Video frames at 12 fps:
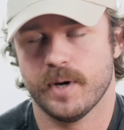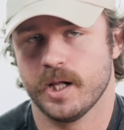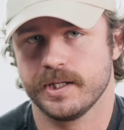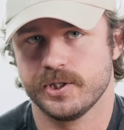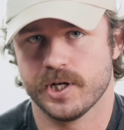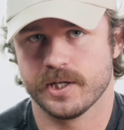
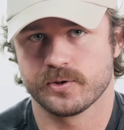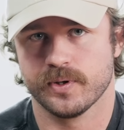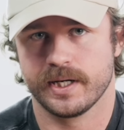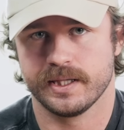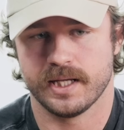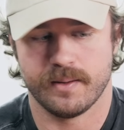Molle chest
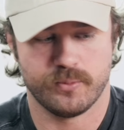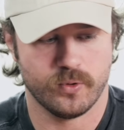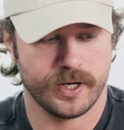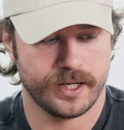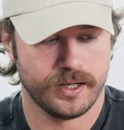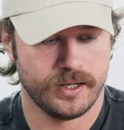rig at that
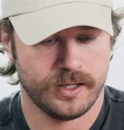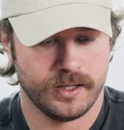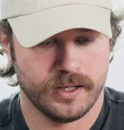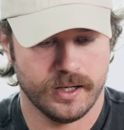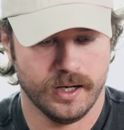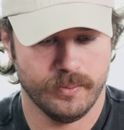point.
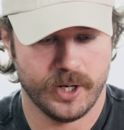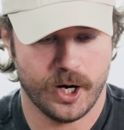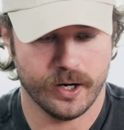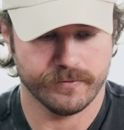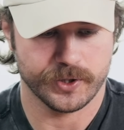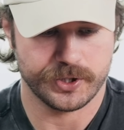
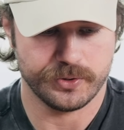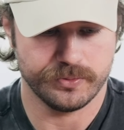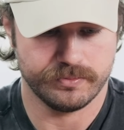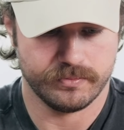However, you